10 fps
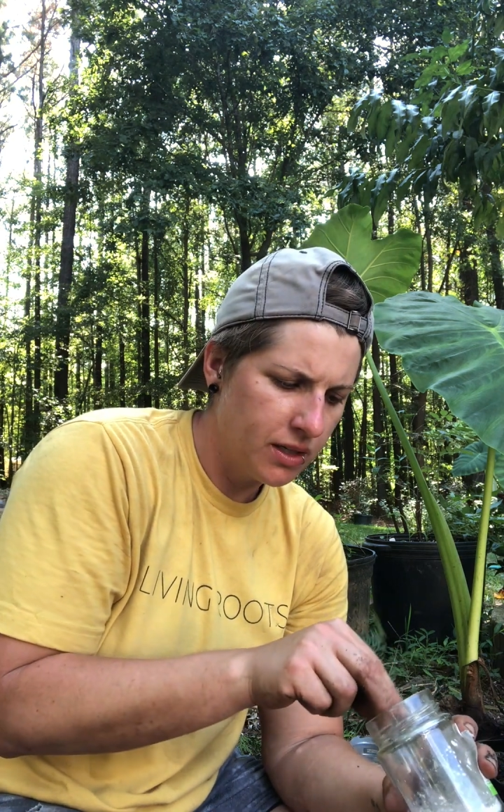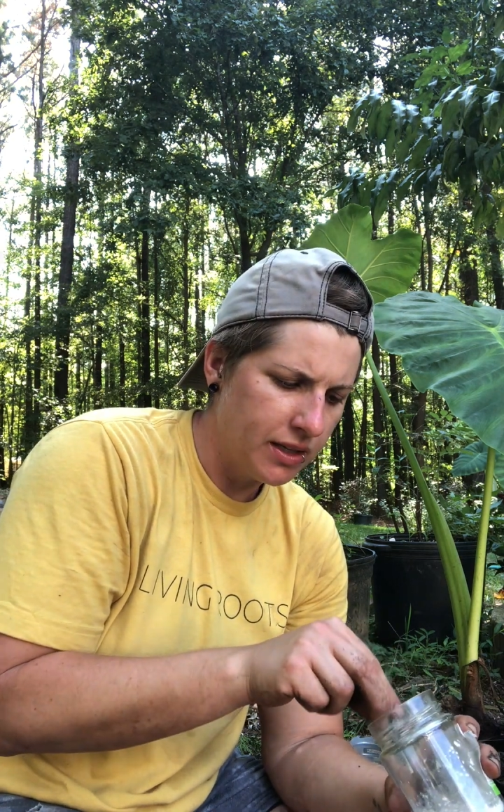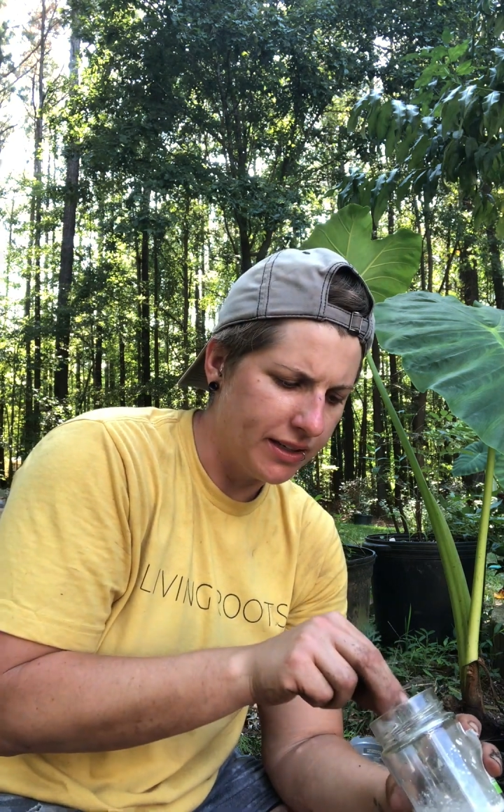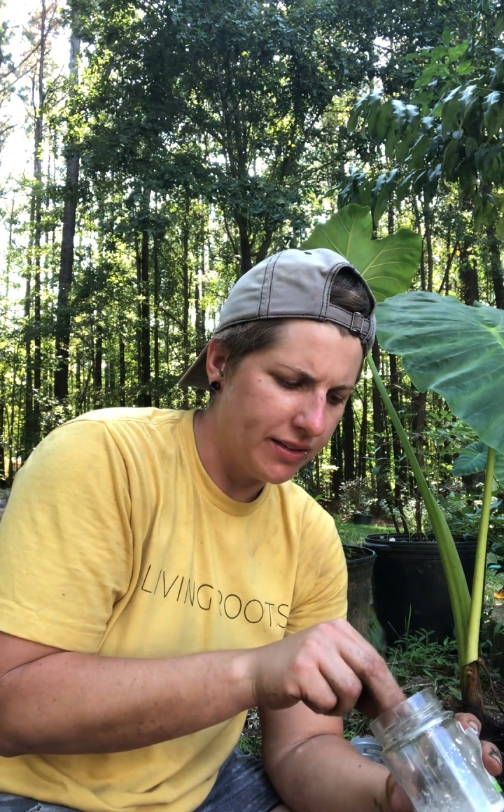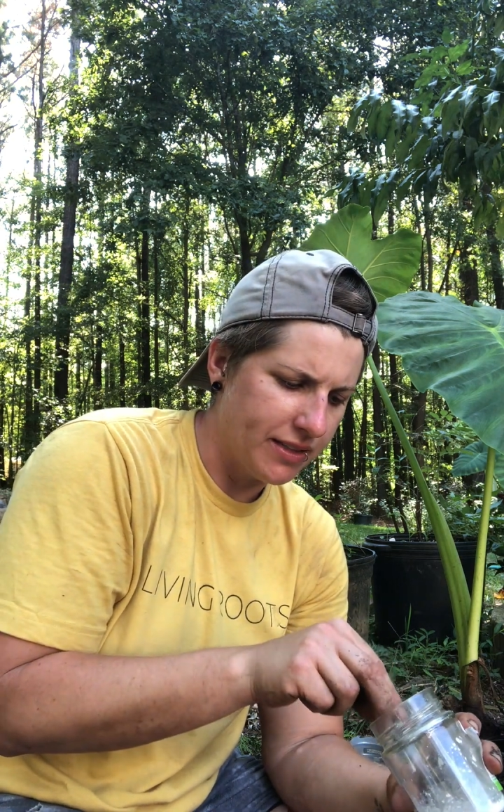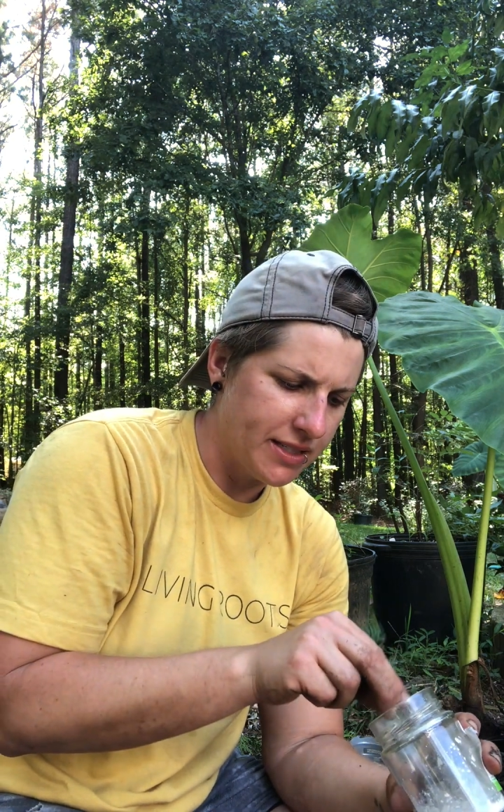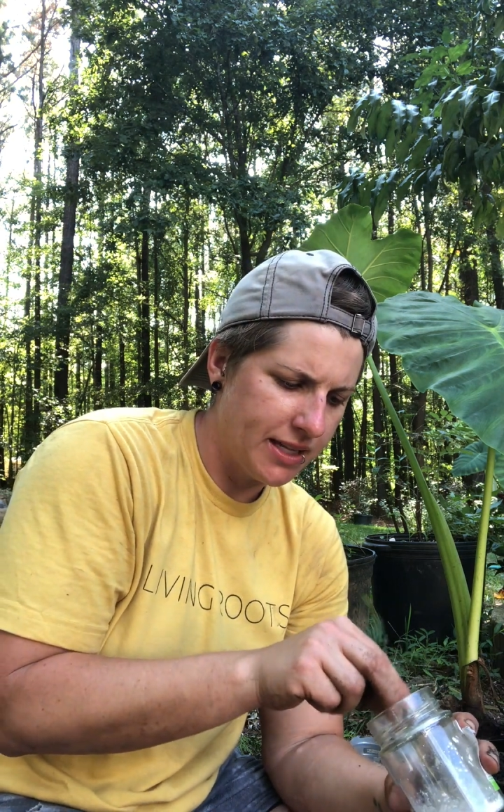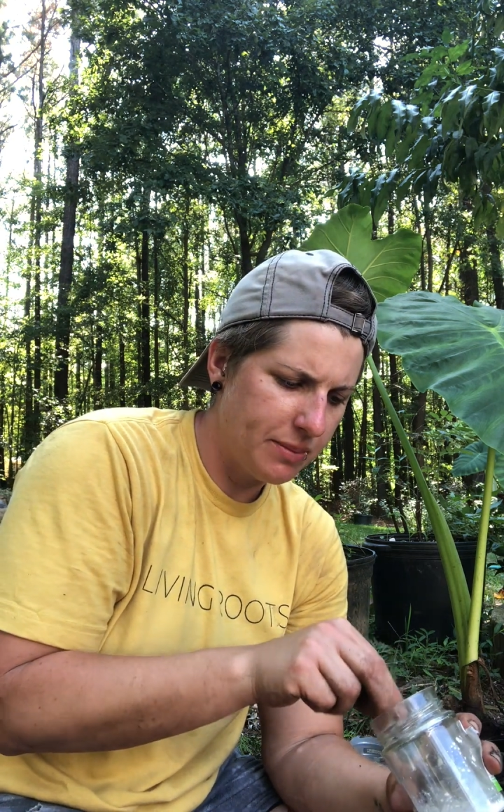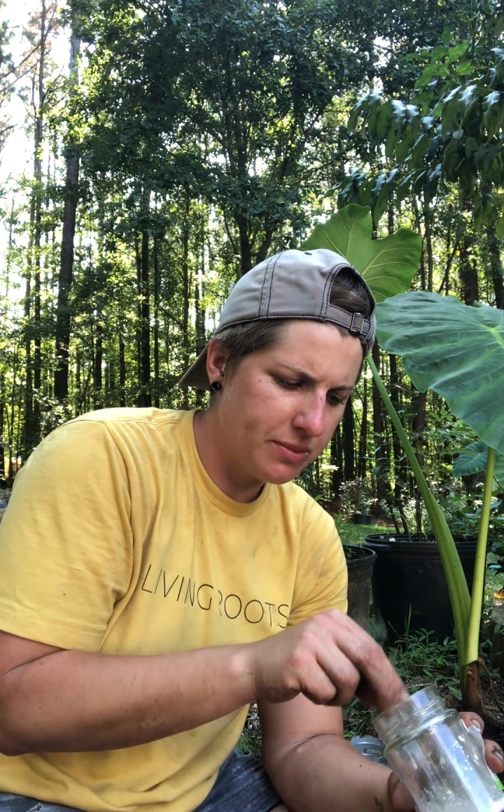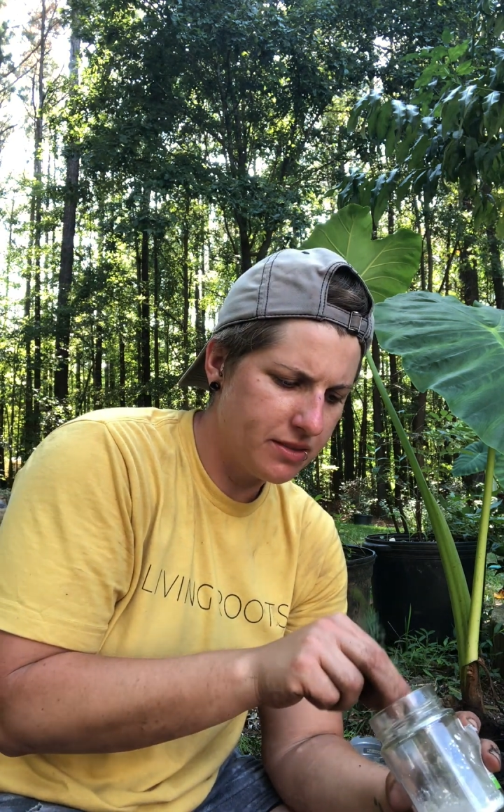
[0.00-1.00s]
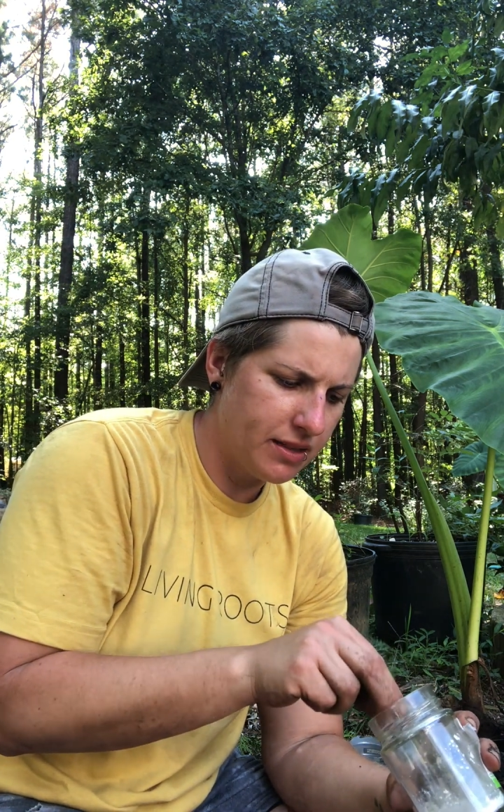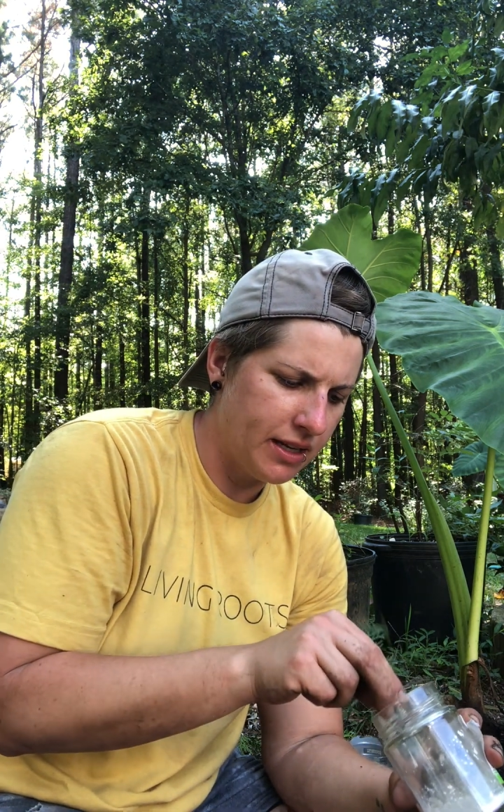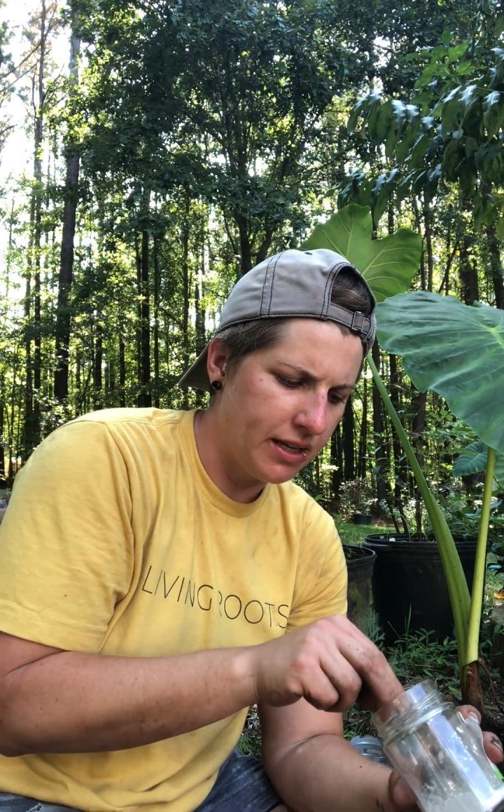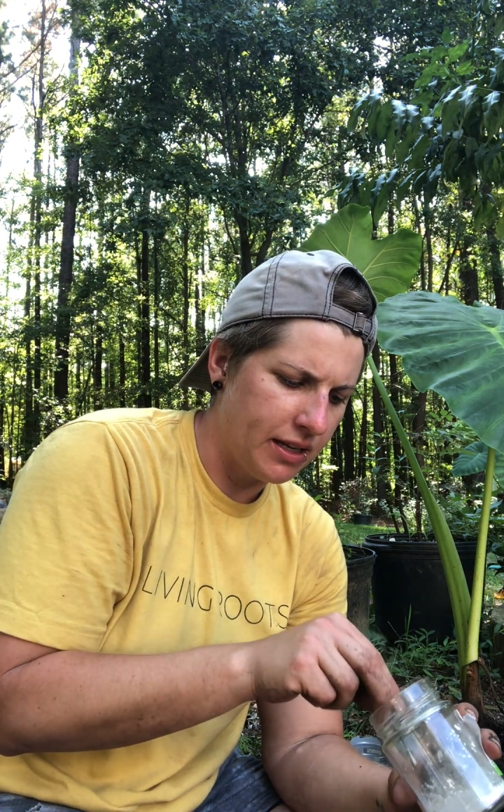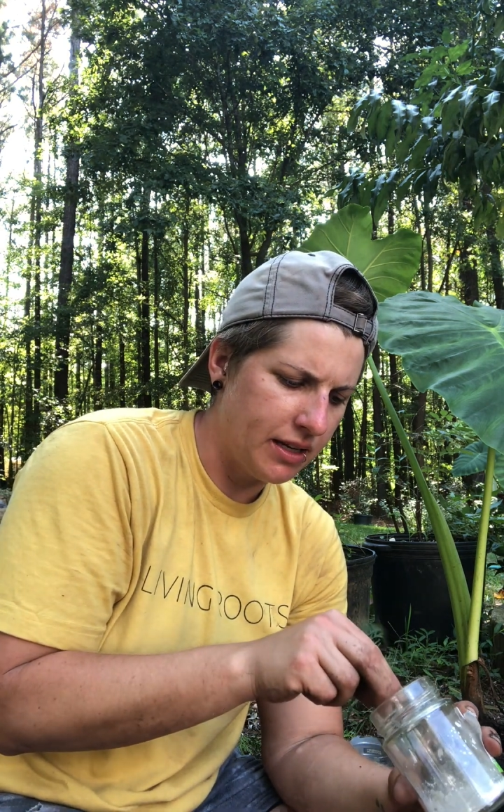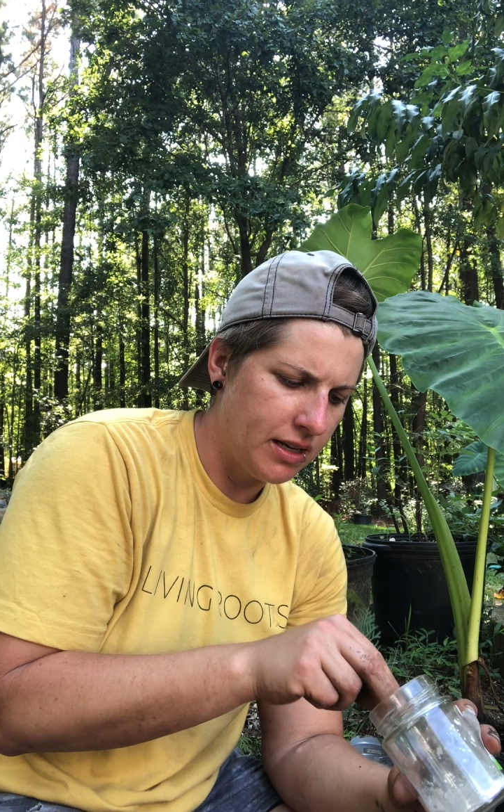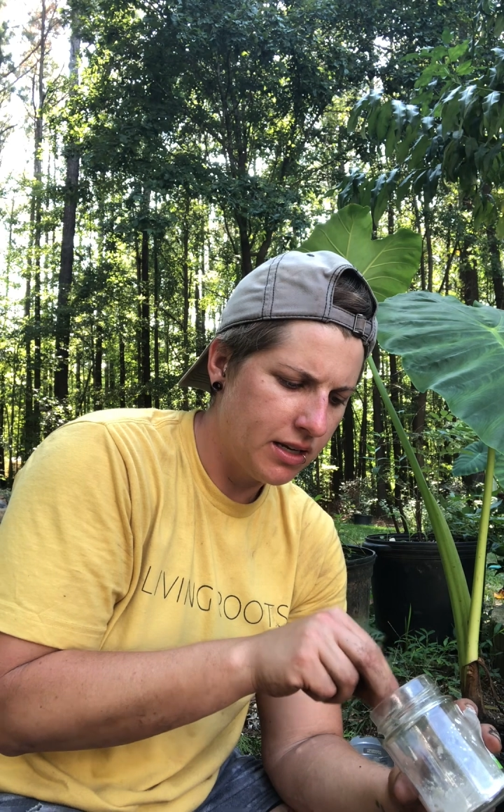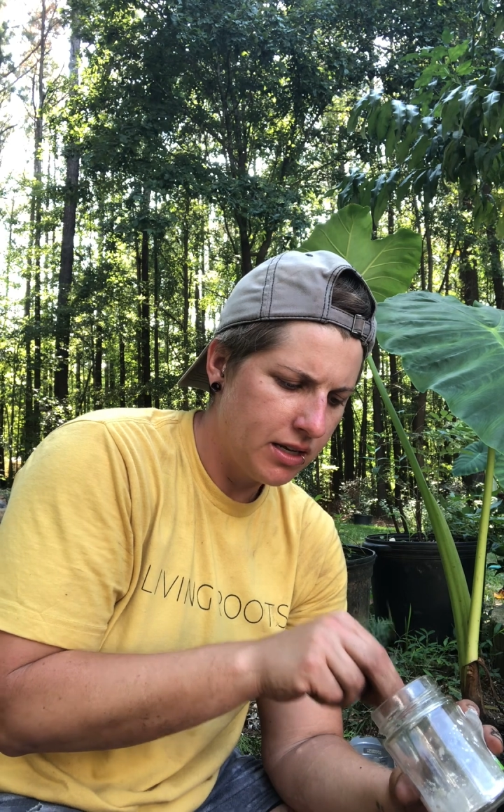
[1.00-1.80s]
like on the tips, and